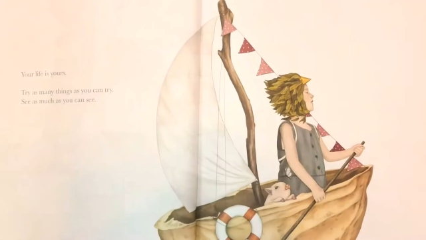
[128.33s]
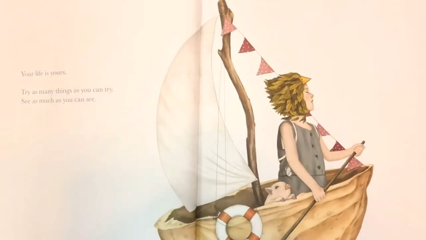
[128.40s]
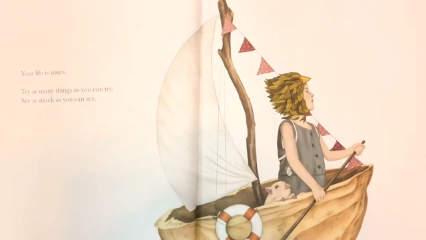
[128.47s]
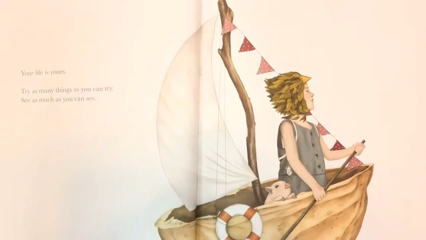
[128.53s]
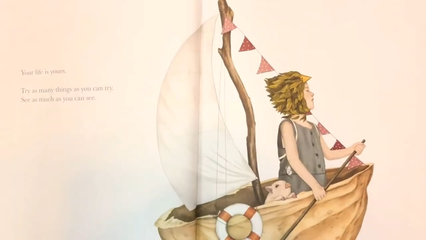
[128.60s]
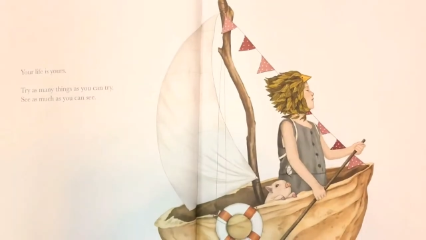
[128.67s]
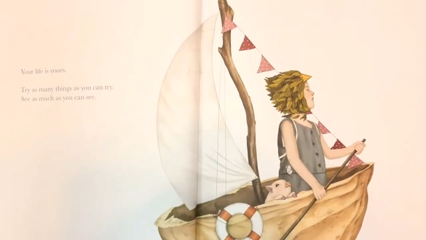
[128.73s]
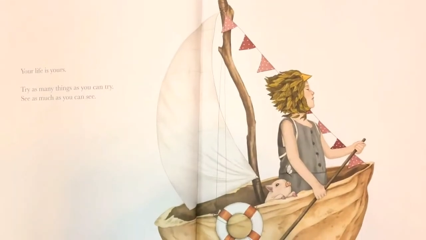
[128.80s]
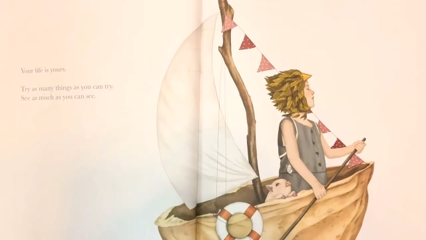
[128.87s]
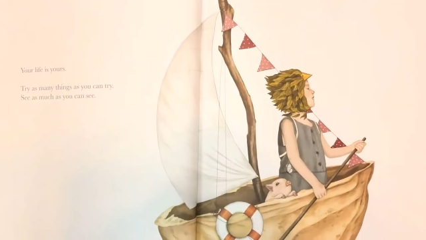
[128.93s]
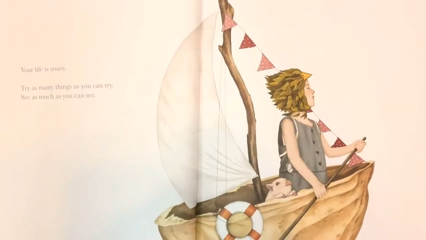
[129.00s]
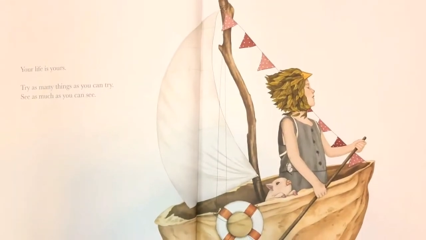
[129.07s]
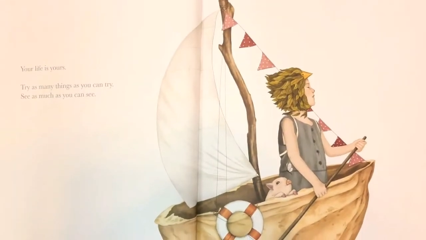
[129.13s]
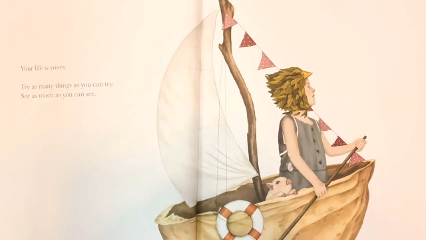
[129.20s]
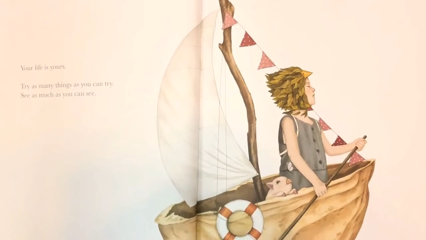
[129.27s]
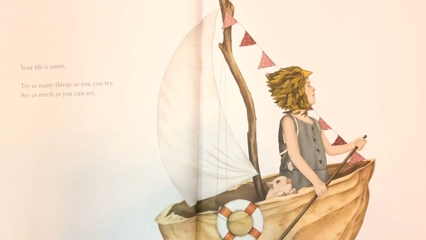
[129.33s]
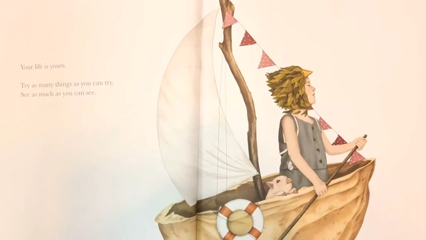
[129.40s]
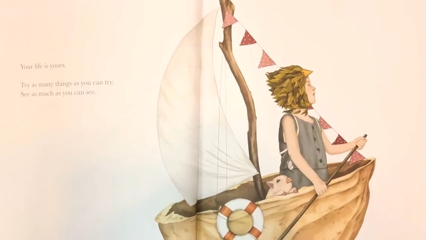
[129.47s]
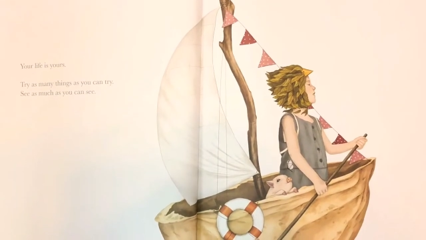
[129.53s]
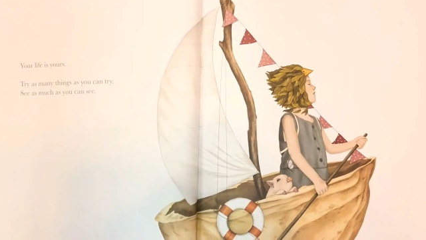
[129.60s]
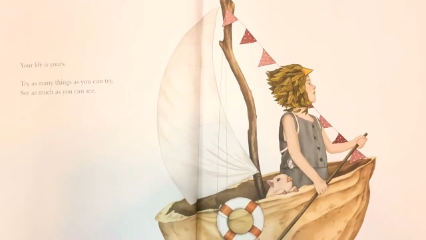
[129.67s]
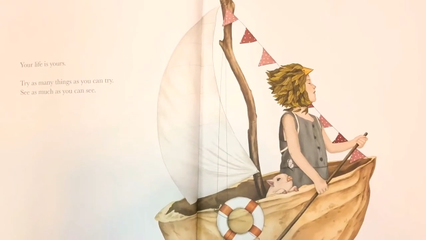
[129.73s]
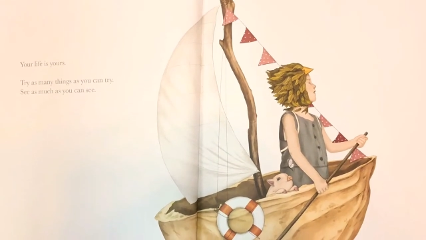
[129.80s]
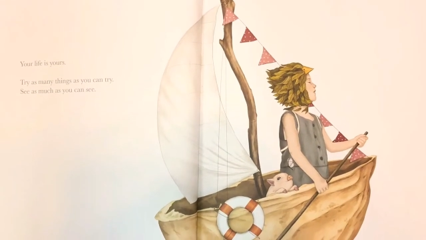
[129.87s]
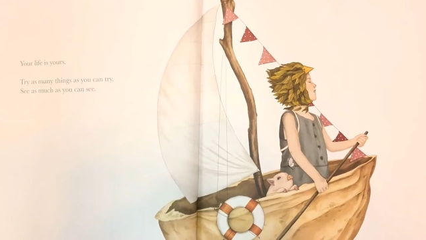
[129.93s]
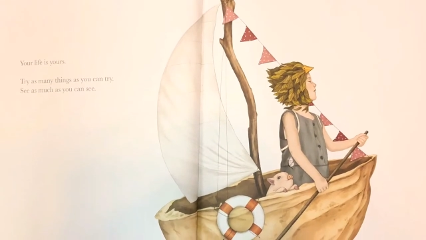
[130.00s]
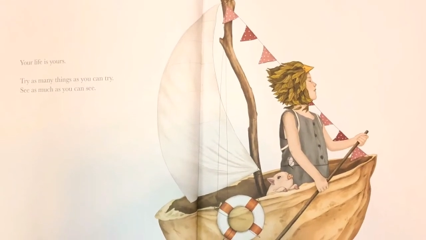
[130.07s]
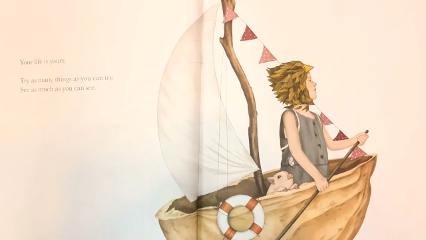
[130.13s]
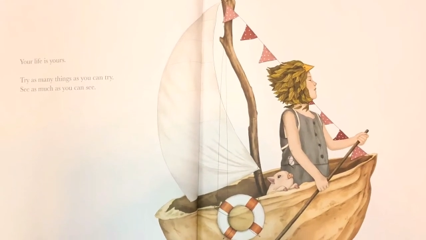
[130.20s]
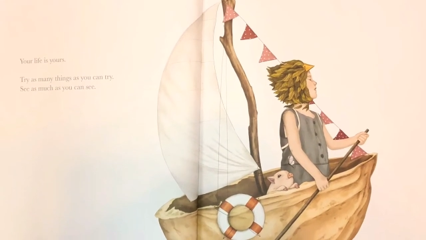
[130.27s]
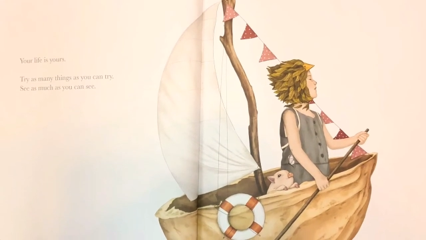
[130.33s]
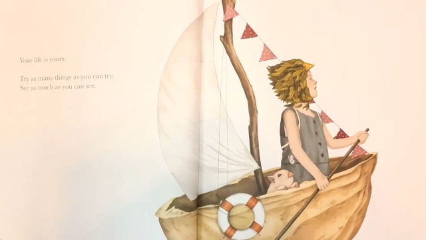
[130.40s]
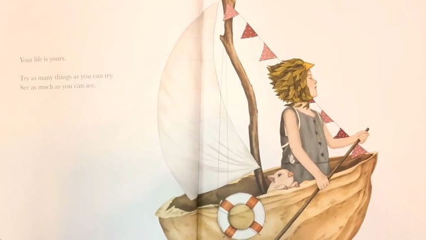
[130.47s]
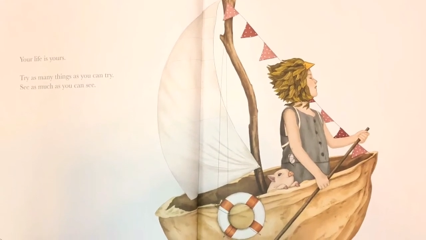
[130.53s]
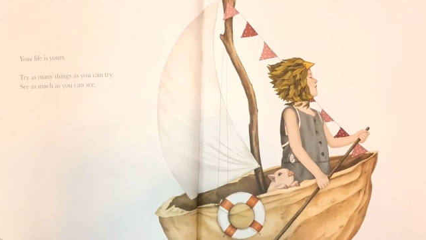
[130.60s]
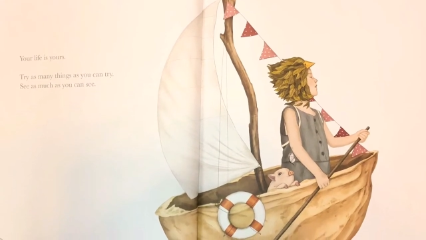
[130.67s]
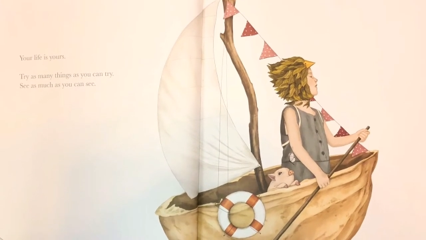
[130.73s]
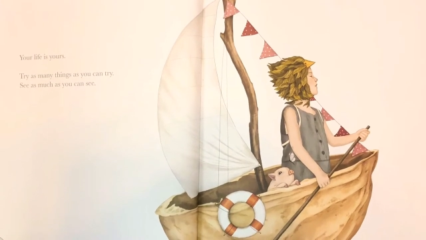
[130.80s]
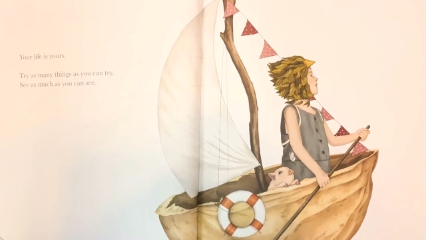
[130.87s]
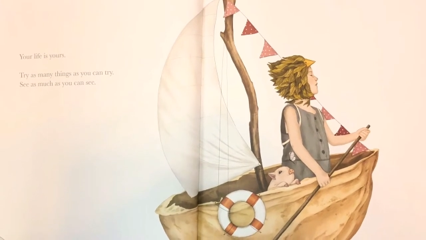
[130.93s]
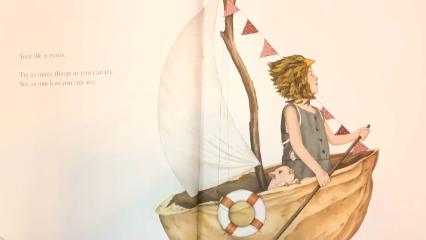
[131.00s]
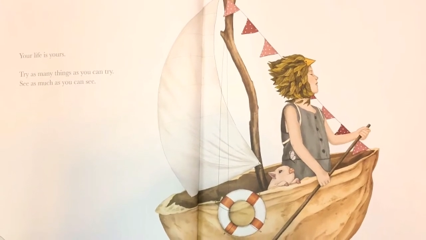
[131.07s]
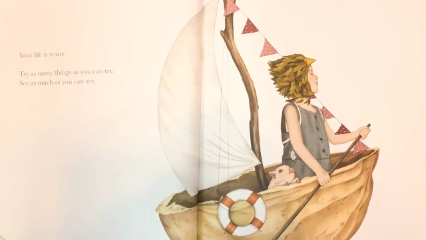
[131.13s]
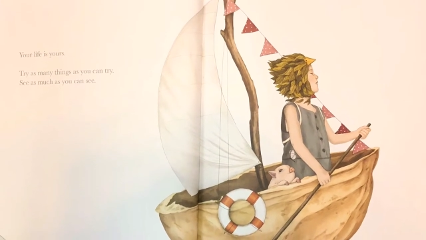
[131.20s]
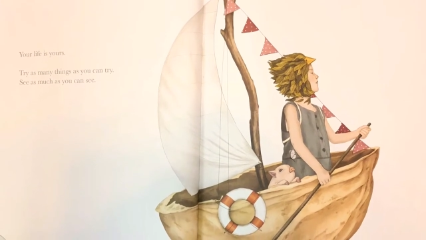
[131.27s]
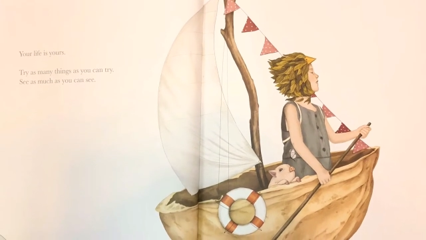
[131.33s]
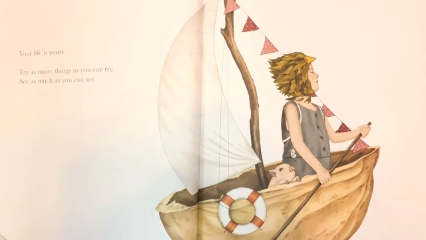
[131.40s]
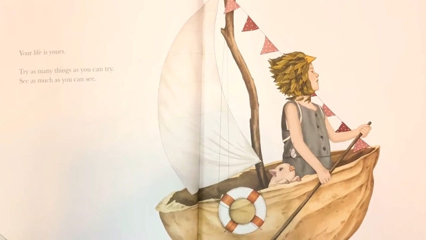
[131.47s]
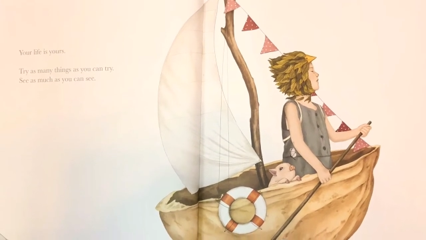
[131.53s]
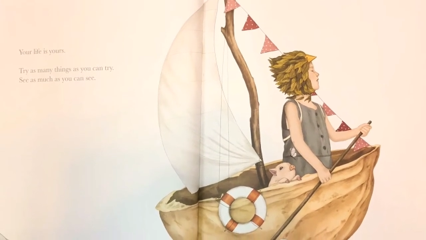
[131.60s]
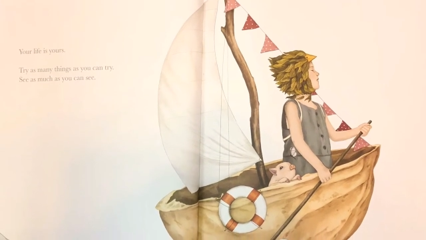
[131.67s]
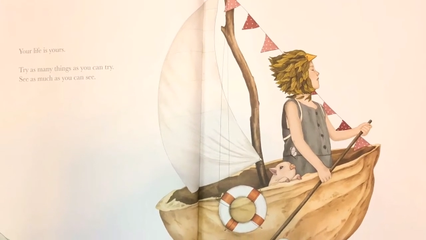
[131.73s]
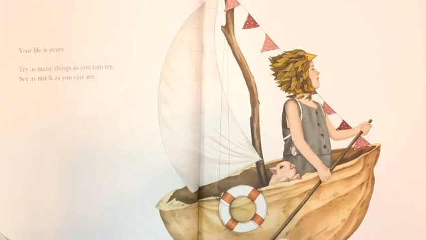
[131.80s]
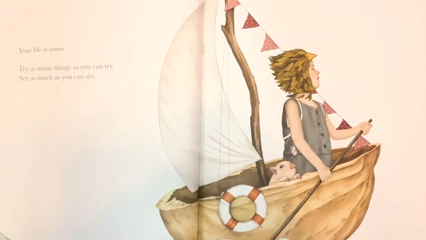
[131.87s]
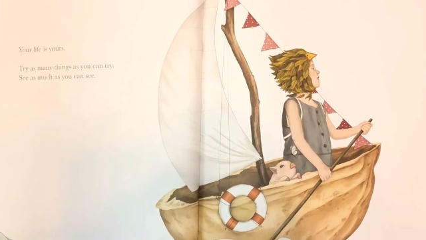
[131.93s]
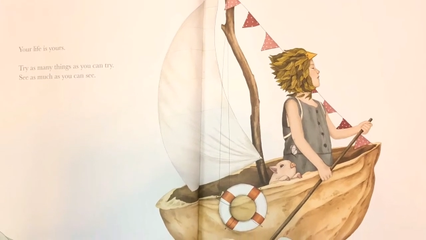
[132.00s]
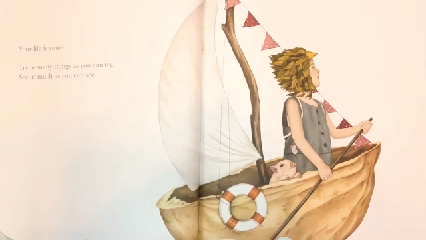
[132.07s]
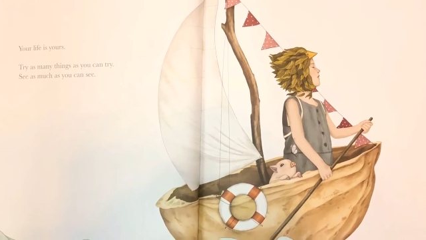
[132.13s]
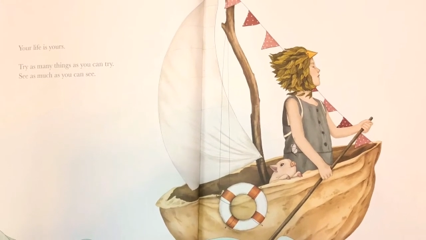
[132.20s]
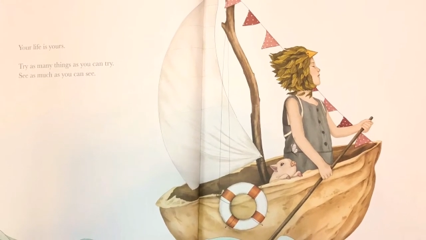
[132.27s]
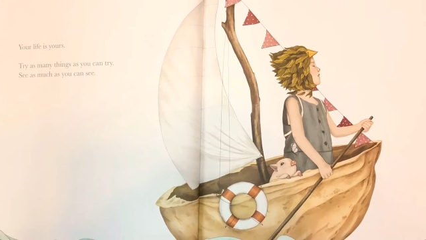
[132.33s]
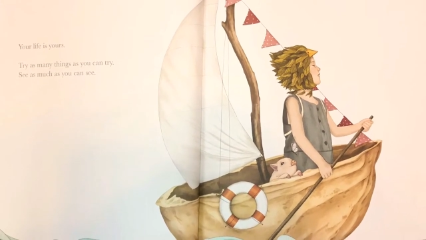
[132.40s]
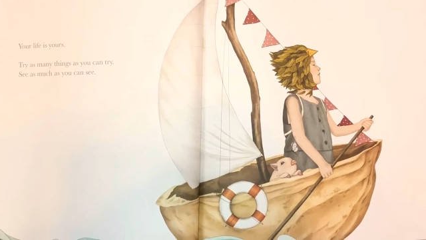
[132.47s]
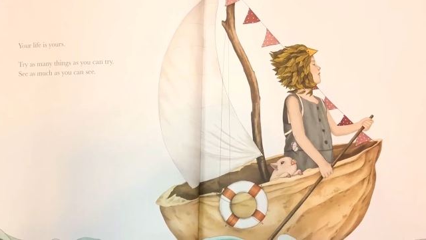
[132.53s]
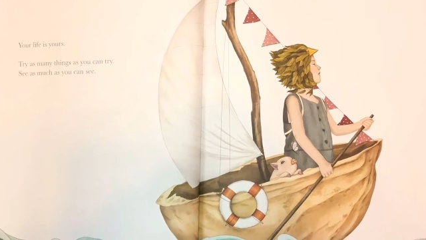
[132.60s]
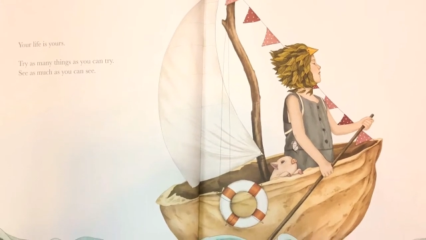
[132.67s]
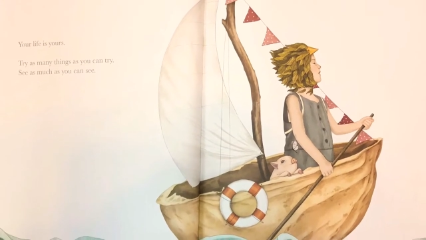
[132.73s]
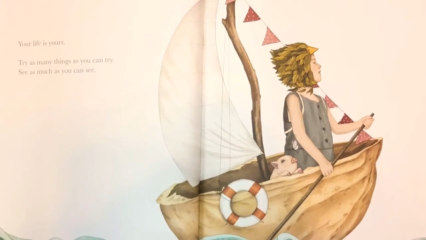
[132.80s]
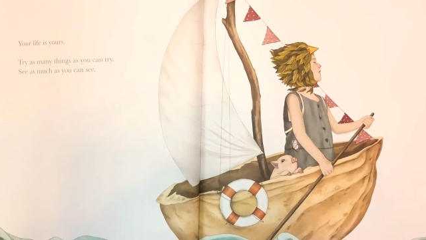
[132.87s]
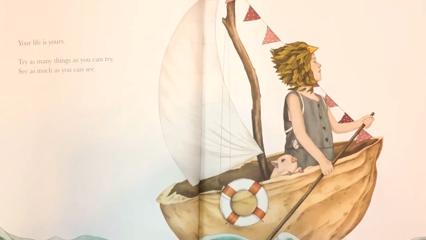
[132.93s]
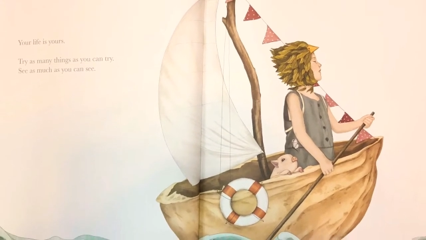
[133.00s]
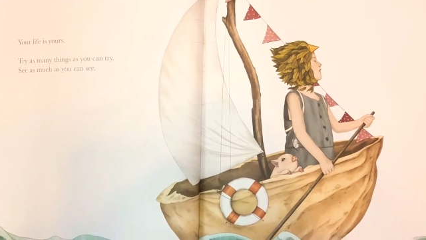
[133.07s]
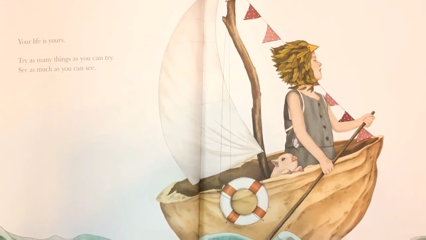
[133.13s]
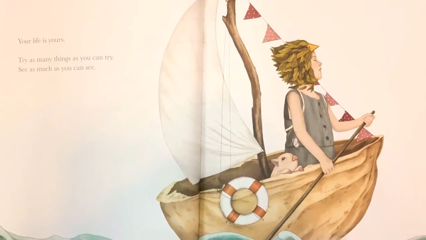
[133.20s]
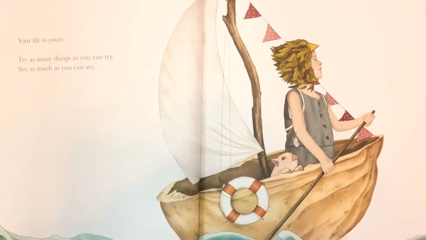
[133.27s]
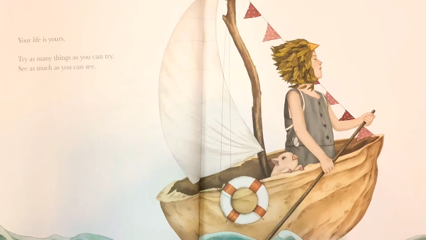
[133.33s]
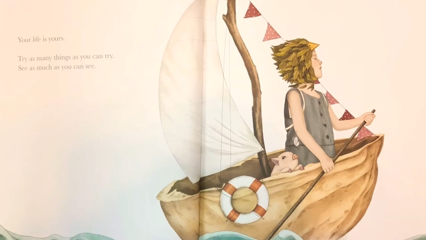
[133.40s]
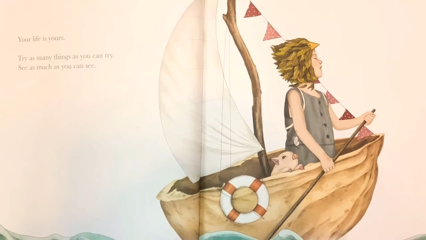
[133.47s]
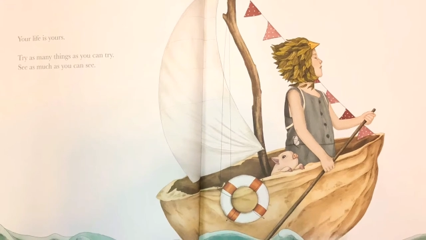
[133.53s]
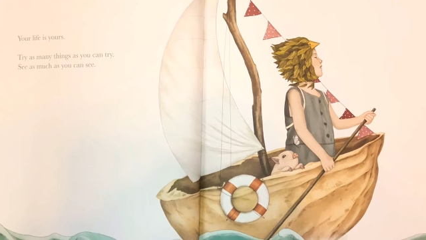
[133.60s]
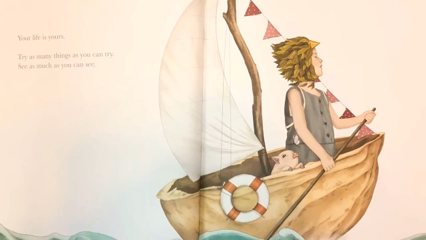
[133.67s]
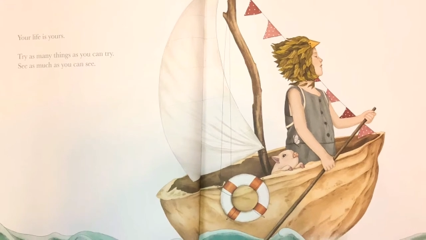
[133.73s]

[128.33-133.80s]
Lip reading: [unreadable: no face in view]